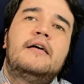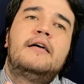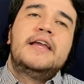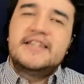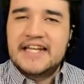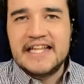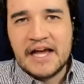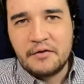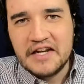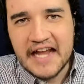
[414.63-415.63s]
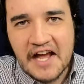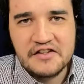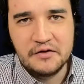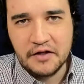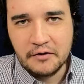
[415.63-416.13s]
He's getting that with
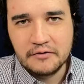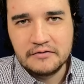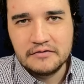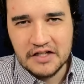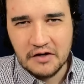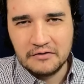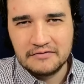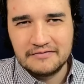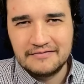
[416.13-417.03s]
Encanto, though. You know,